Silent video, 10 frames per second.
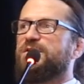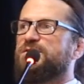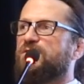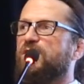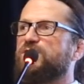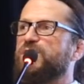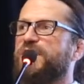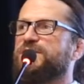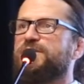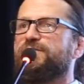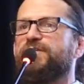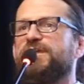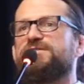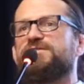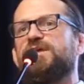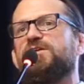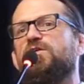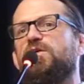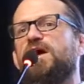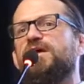So those bacteriophages then
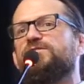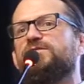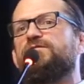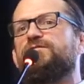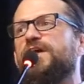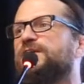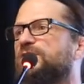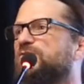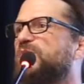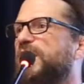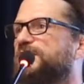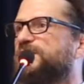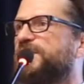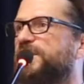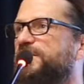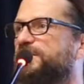go on to infect new bacteria.